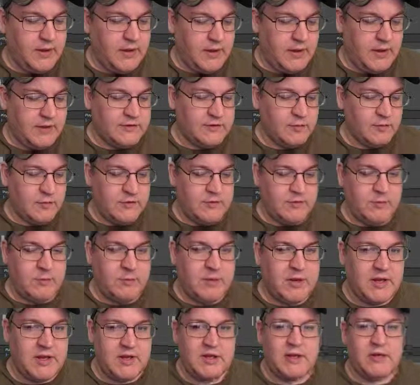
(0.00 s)
it's a way for
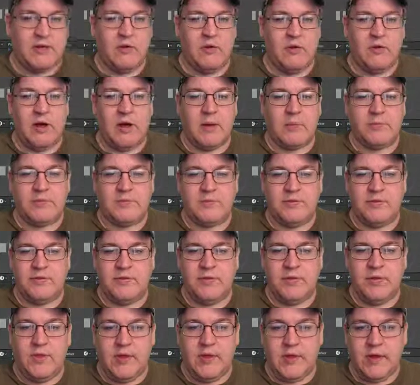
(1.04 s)
me to queue up
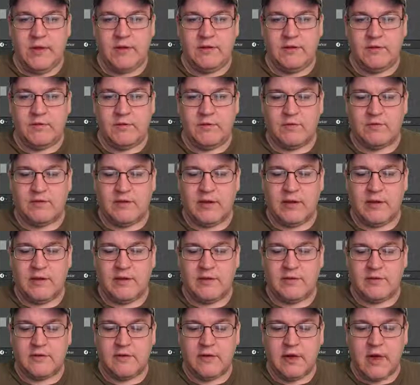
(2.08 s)
the different
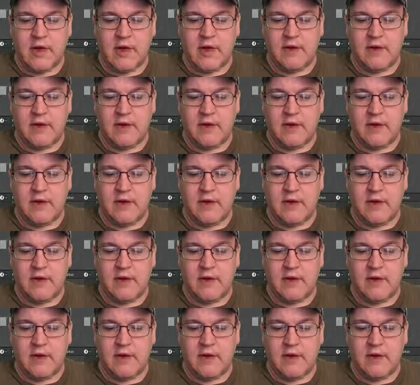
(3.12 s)
scenes. I